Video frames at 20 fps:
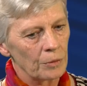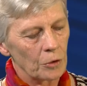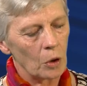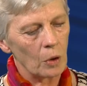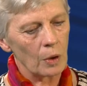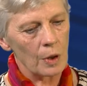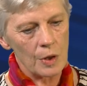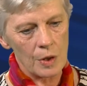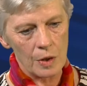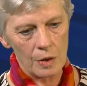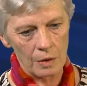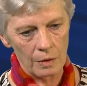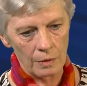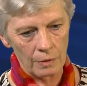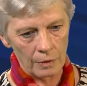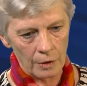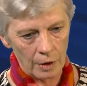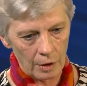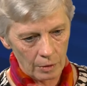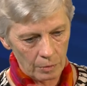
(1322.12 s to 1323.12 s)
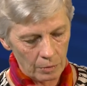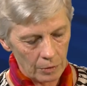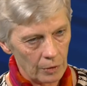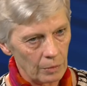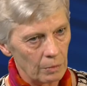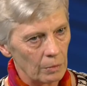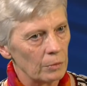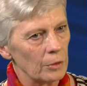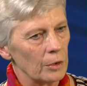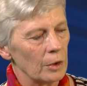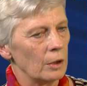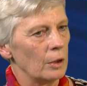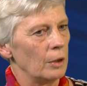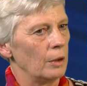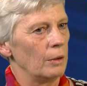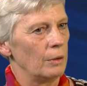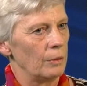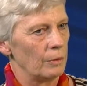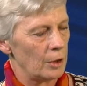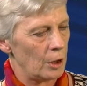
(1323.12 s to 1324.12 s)
course
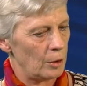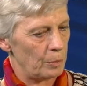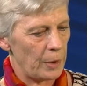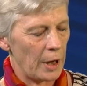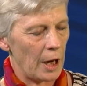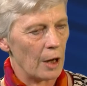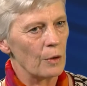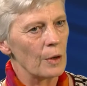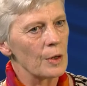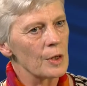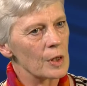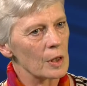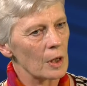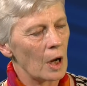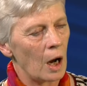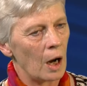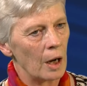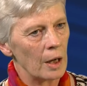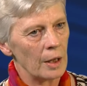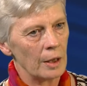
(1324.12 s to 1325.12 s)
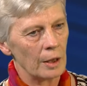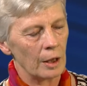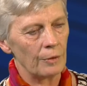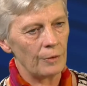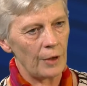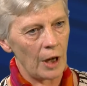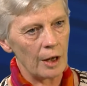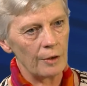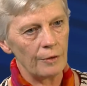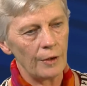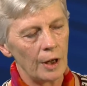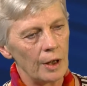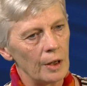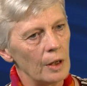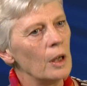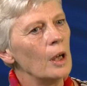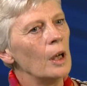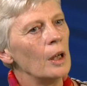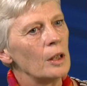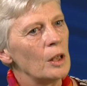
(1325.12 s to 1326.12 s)
the parents are in a very,
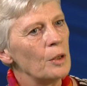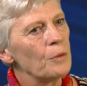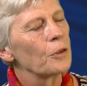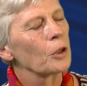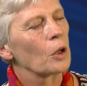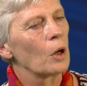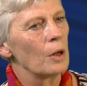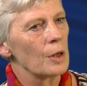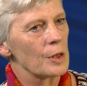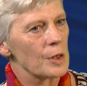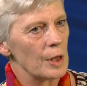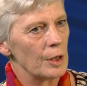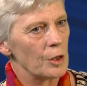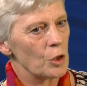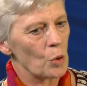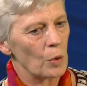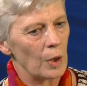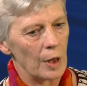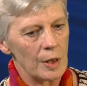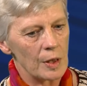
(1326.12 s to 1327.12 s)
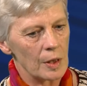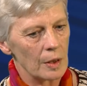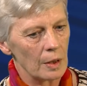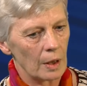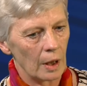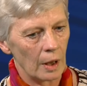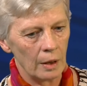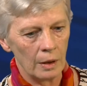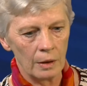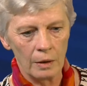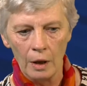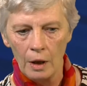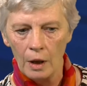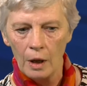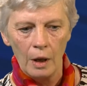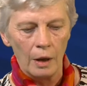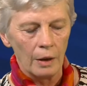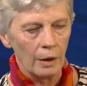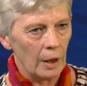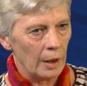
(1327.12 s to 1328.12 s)
very difficult situation,
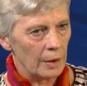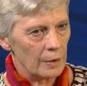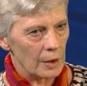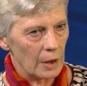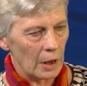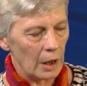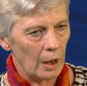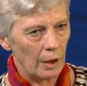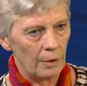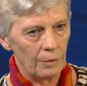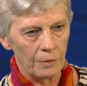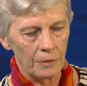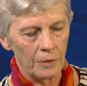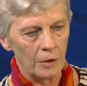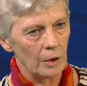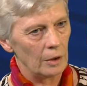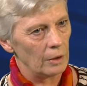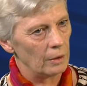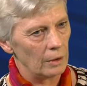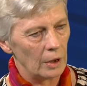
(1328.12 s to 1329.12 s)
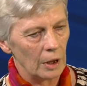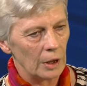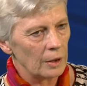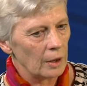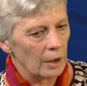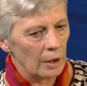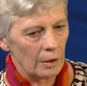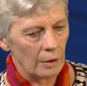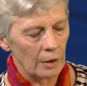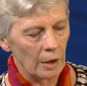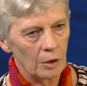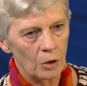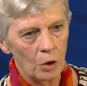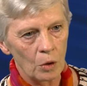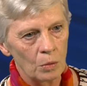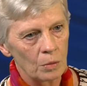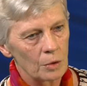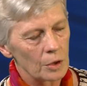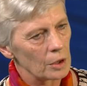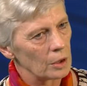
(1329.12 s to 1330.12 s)
and they have they
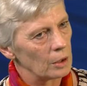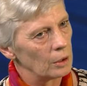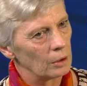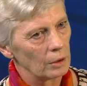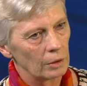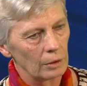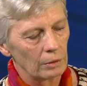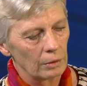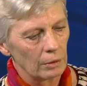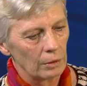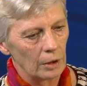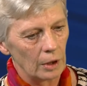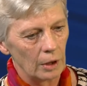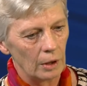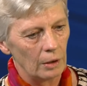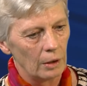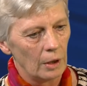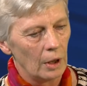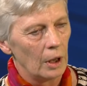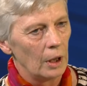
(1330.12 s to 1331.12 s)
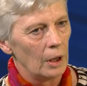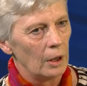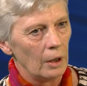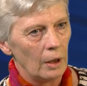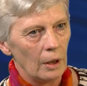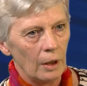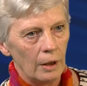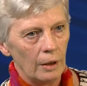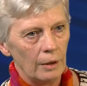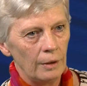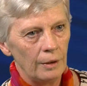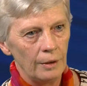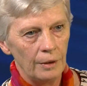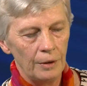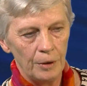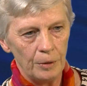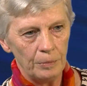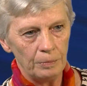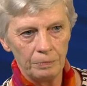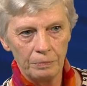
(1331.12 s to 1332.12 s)
don't.
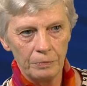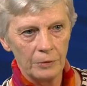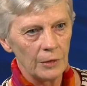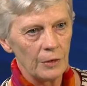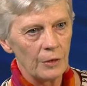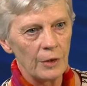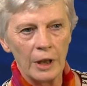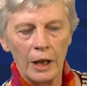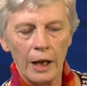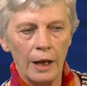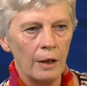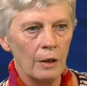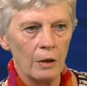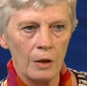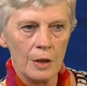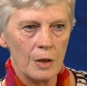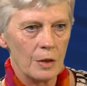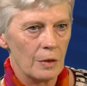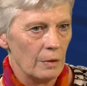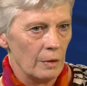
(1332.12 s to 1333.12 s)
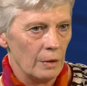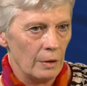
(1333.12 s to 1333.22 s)
They cannot